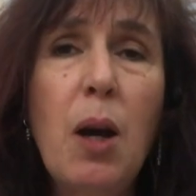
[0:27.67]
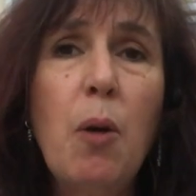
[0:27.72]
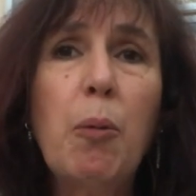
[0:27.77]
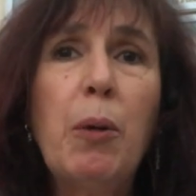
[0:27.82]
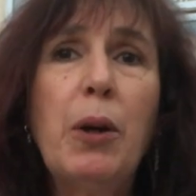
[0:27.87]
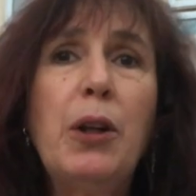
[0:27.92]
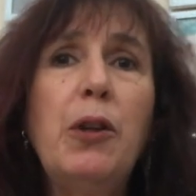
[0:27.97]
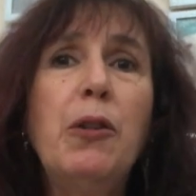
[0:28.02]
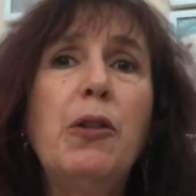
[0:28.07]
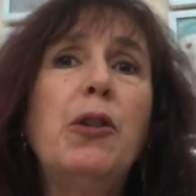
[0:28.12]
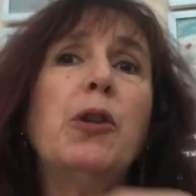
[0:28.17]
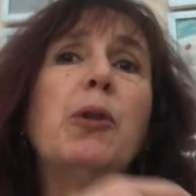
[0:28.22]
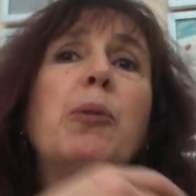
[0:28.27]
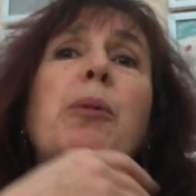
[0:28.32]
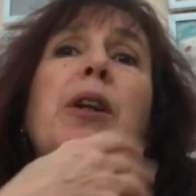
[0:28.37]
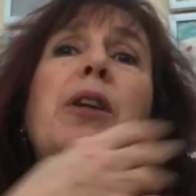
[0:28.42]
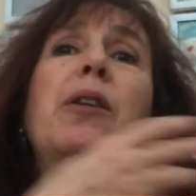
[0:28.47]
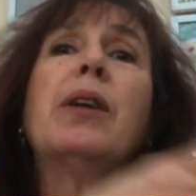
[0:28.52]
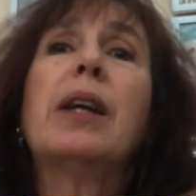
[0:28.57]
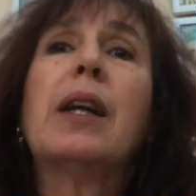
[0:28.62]
What do you do
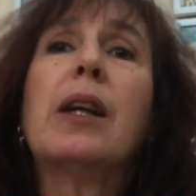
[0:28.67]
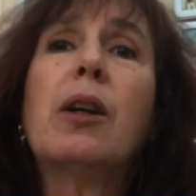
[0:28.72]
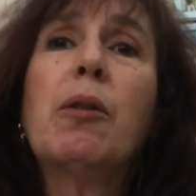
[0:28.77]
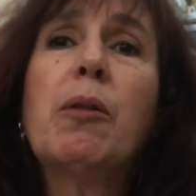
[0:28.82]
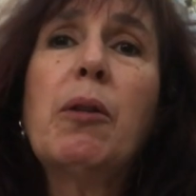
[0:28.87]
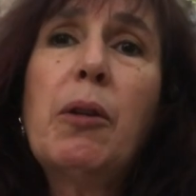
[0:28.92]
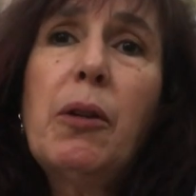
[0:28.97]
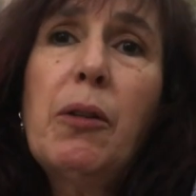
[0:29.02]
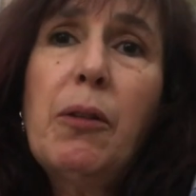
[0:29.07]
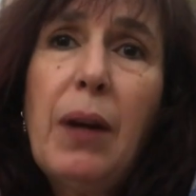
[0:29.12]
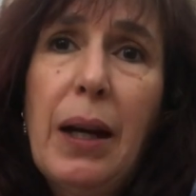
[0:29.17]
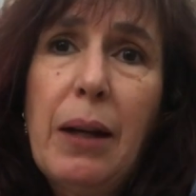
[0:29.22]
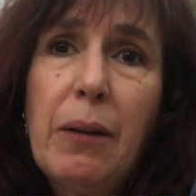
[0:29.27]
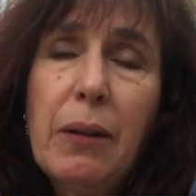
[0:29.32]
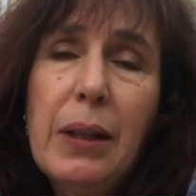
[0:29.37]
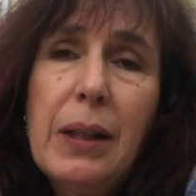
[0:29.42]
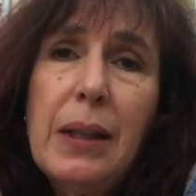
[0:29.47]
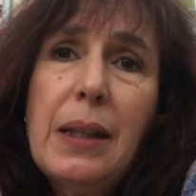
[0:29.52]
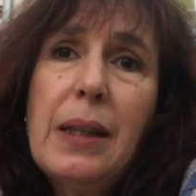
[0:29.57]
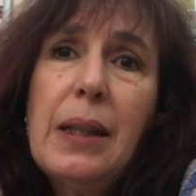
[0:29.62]
when you get
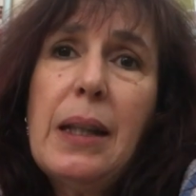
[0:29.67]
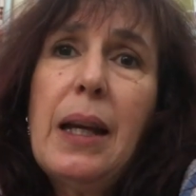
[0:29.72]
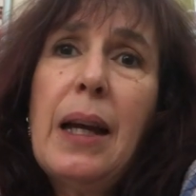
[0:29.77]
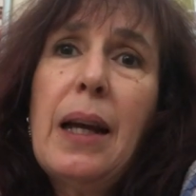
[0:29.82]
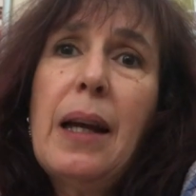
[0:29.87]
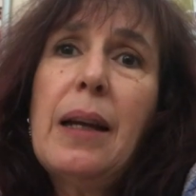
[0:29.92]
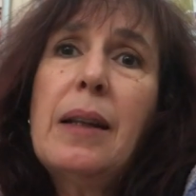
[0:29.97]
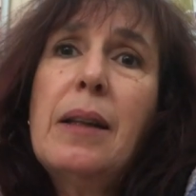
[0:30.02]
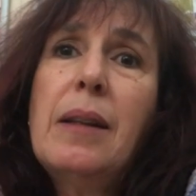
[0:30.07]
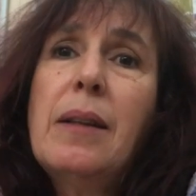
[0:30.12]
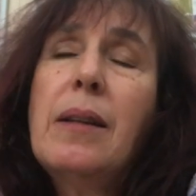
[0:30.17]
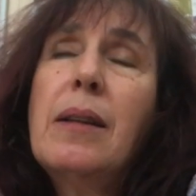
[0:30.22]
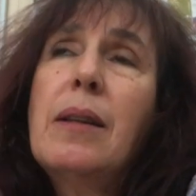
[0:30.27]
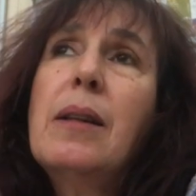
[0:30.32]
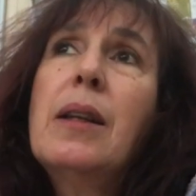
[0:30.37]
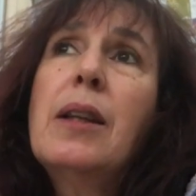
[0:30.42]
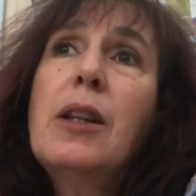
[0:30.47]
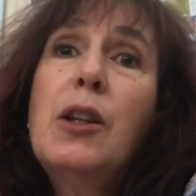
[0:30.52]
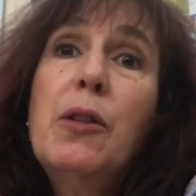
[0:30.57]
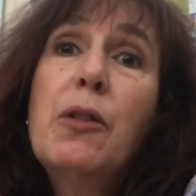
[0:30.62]
coronavirus and
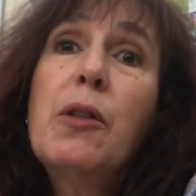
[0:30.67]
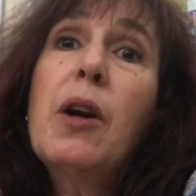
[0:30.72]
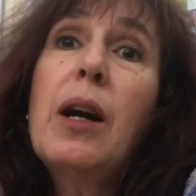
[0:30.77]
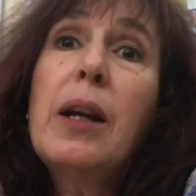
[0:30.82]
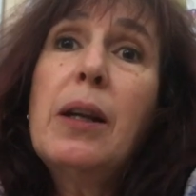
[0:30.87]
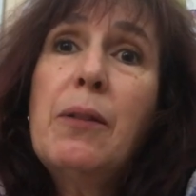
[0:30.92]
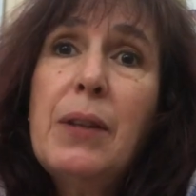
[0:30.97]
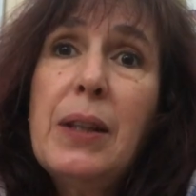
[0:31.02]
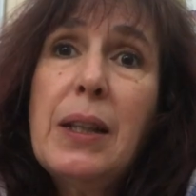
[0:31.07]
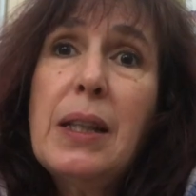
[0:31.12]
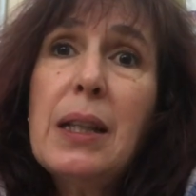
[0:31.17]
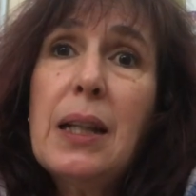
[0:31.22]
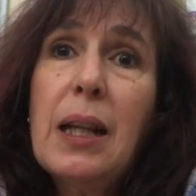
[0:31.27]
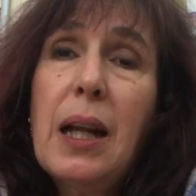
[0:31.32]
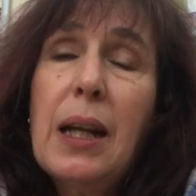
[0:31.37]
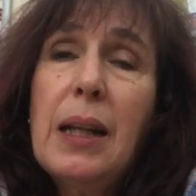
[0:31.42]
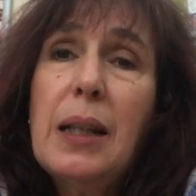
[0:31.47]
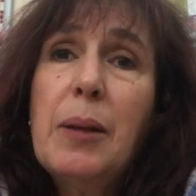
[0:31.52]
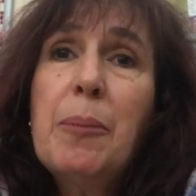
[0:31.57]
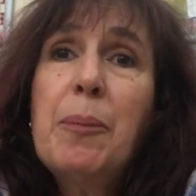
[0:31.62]
you've got Invisalign?